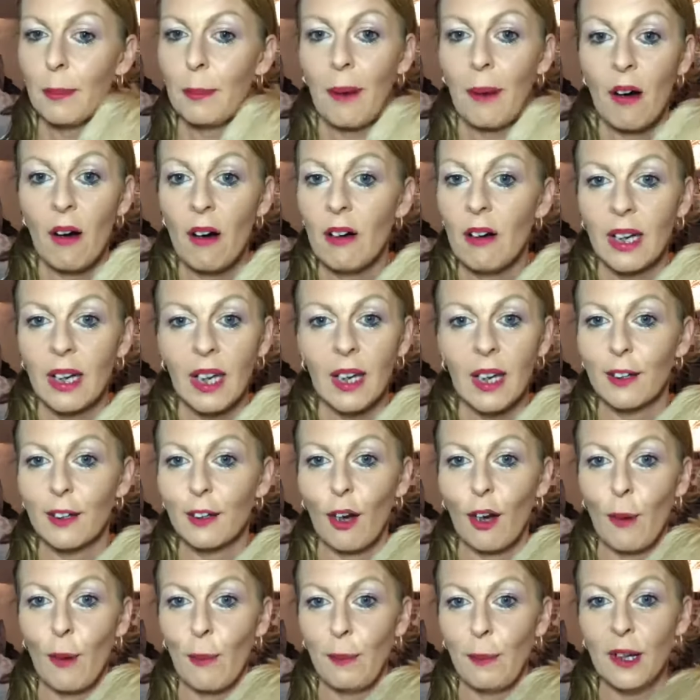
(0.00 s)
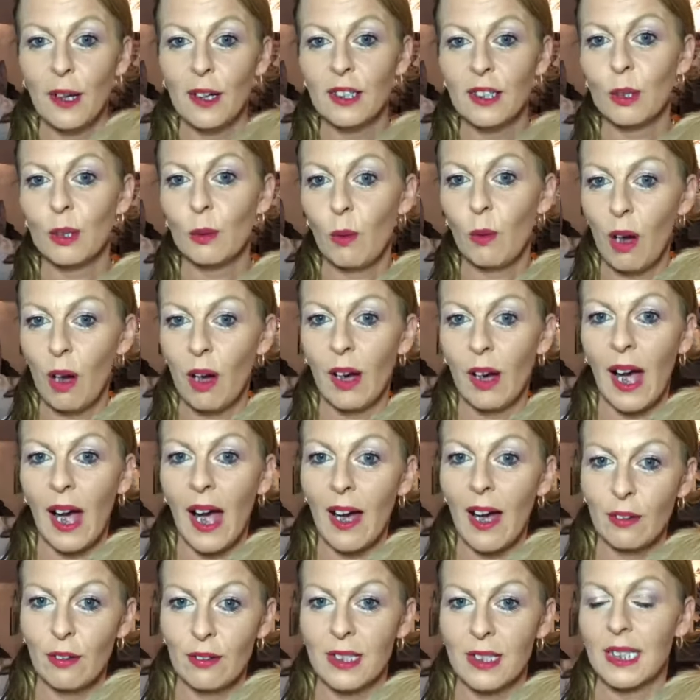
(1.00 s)
a bargain compared to what
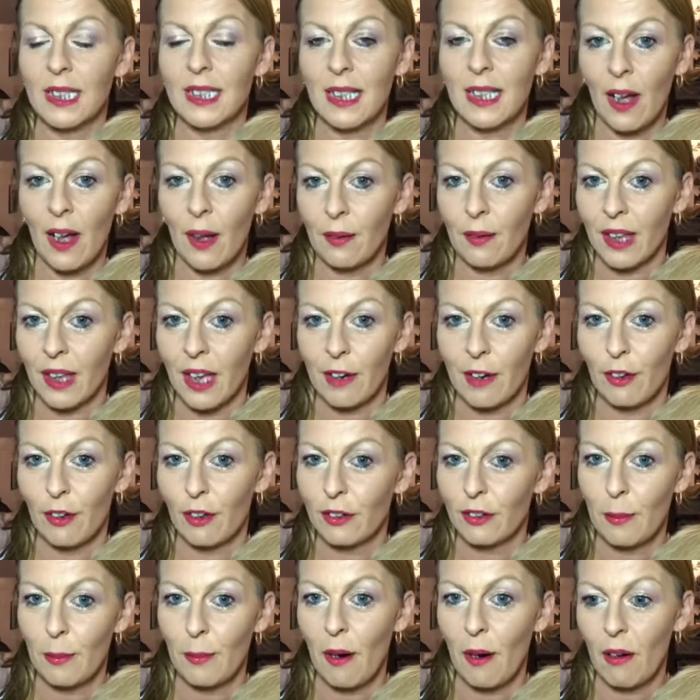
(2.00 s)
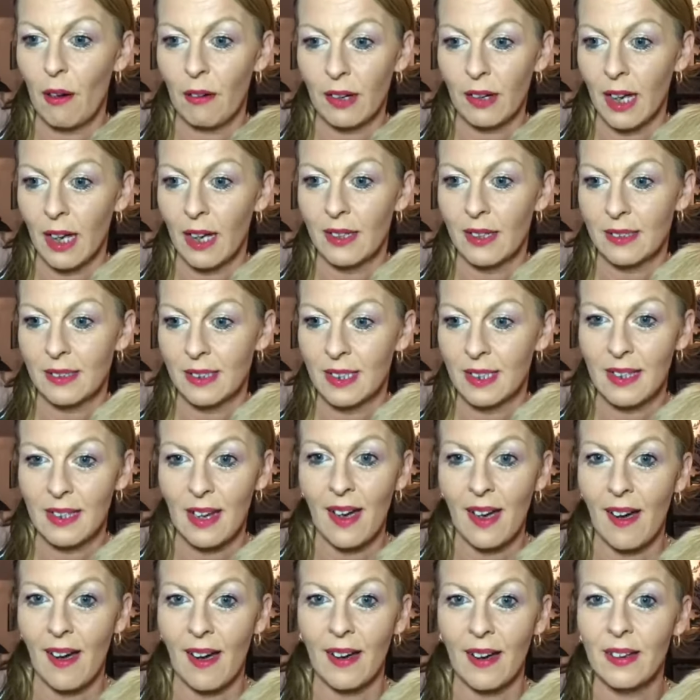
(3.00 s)
else is out there on the market
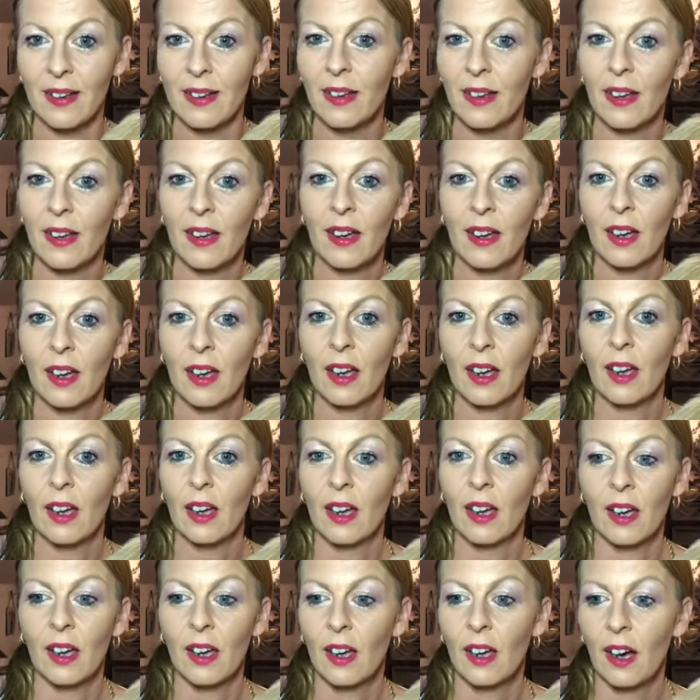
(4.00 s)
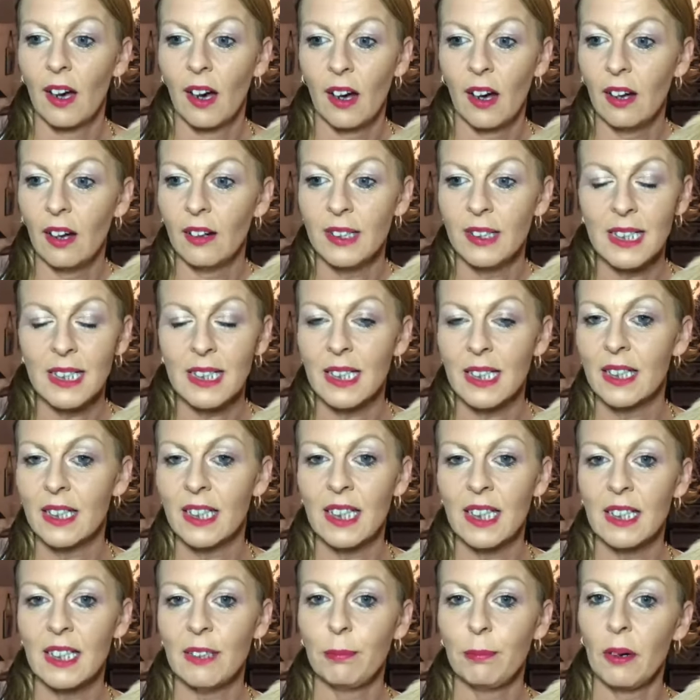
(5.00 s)
today. Honestly,
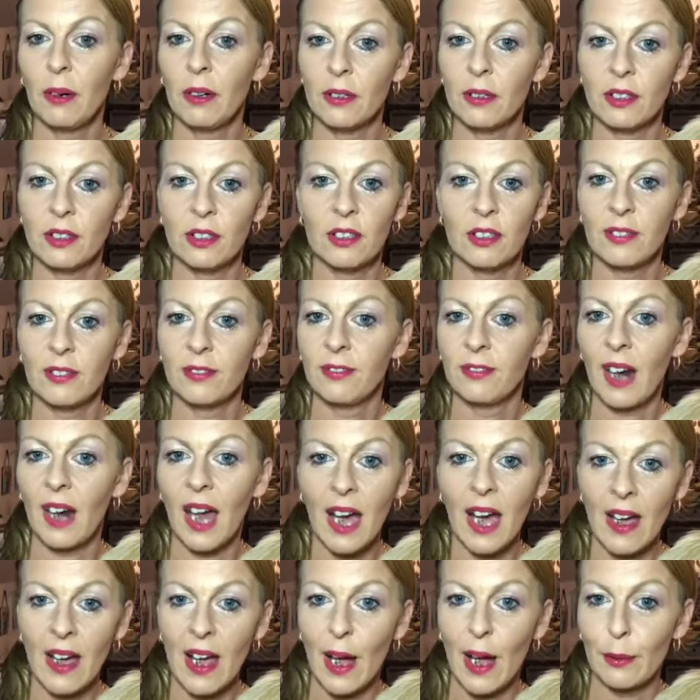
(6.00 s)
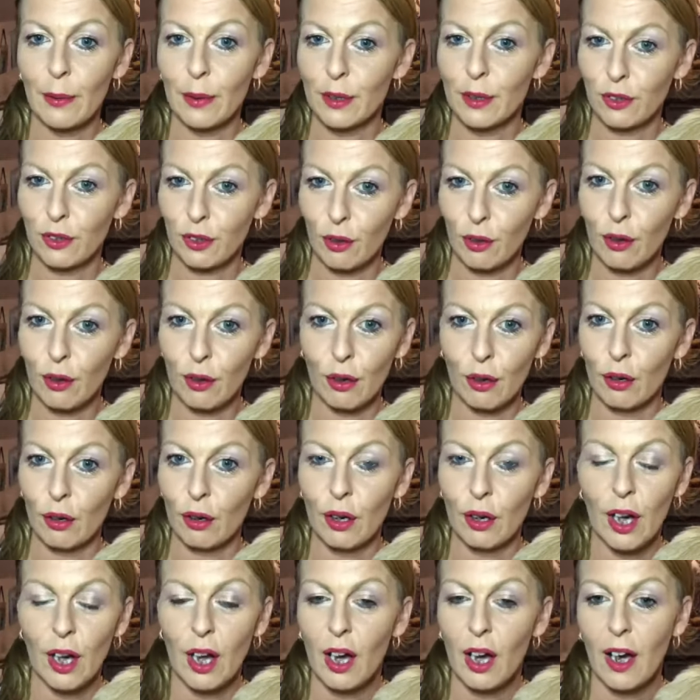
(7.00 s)
these products just fly out the
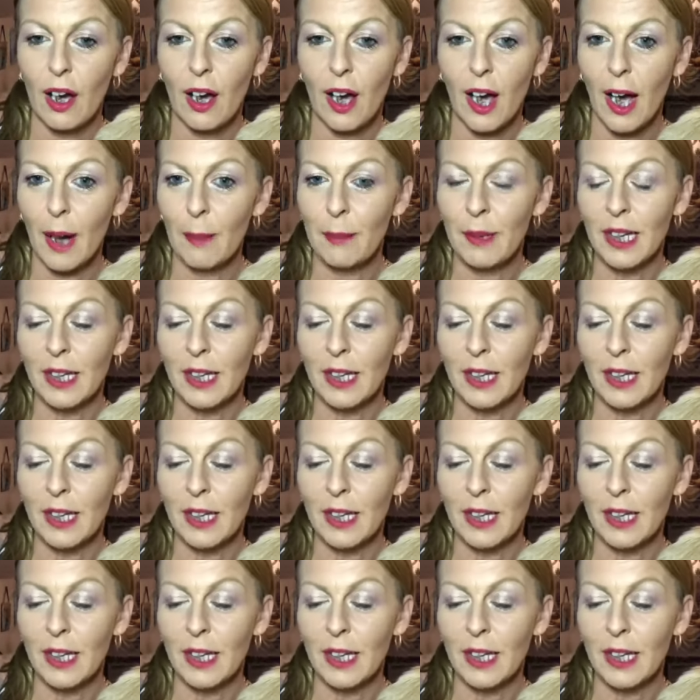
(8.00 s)
door. I